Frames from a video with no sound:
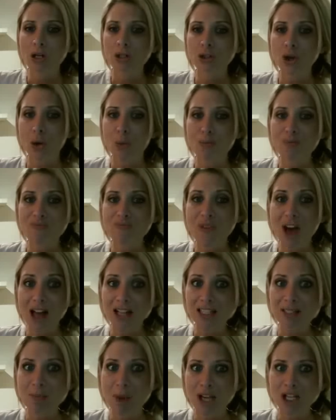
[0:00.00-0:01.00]
So
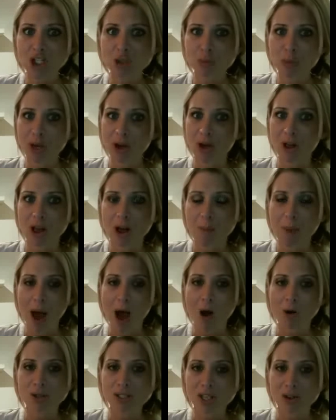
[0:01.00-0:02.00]
that's my spiel
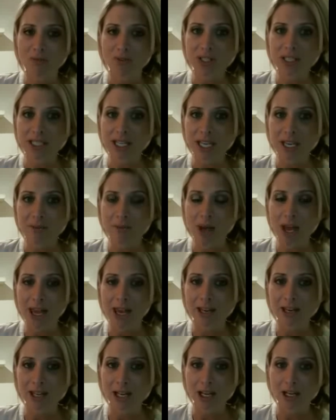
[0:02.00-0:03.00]
about self-esteem
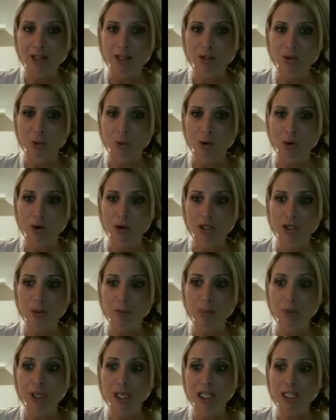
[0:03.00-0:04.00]
and eating disorders.
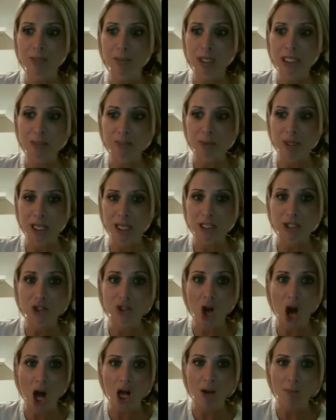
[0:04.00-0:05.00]
Please, please, please
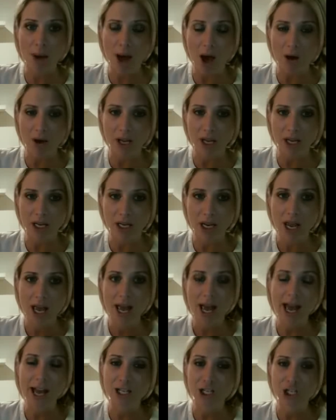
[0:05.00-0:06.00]
talk about it.
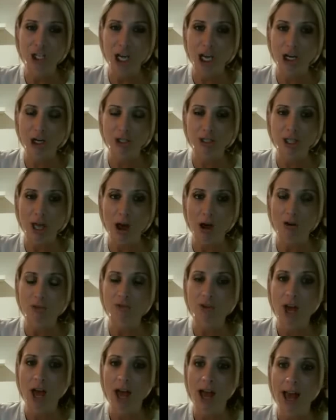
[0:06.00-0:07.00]
Educate yourself.
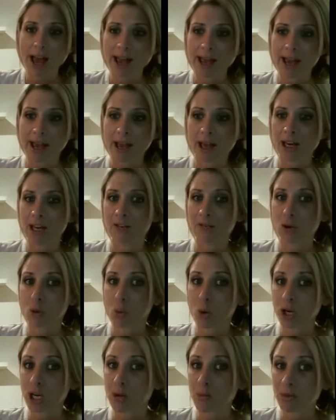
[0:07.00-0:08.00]
And if you're
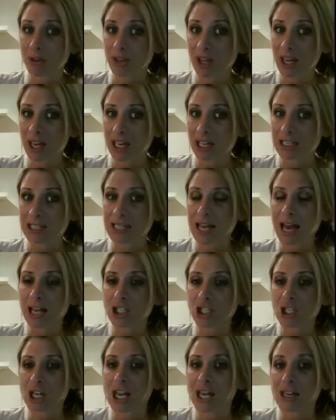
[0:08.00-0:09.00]
working with kids,
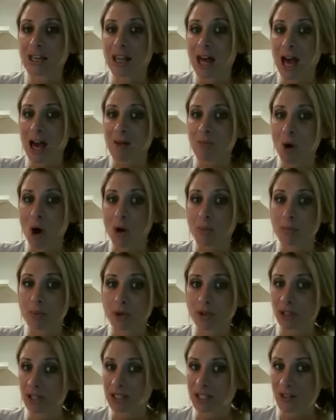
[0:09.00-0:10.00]
educate them on
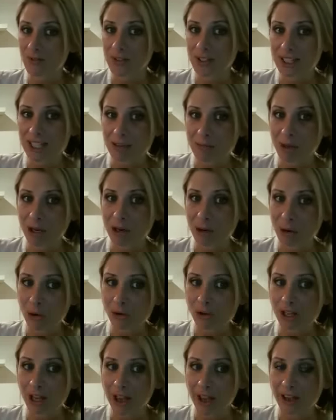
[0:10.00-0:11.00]
building self-esteem at an
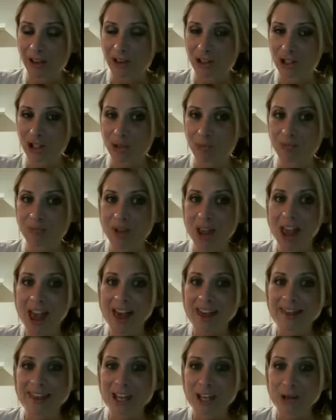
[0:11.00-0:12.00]
early age.
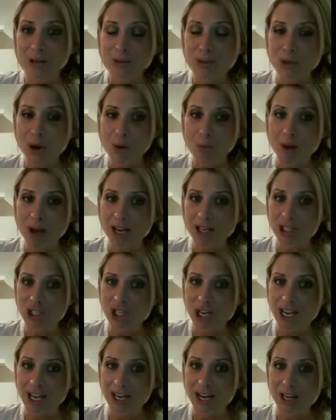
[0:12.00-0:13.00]
Thank you so much,
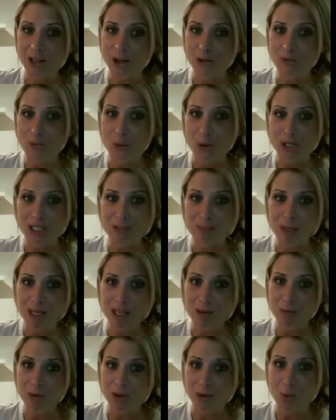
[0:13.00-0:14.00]
and I look forward to
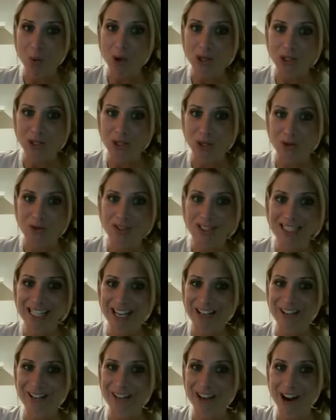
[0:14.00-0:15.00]
speaking with you all soon. Take
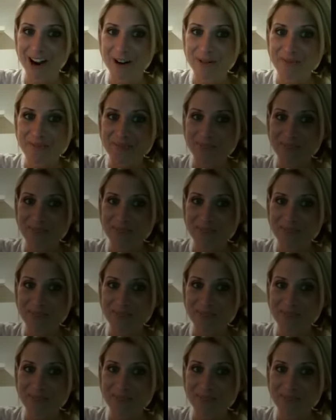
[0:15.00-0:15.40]
good care.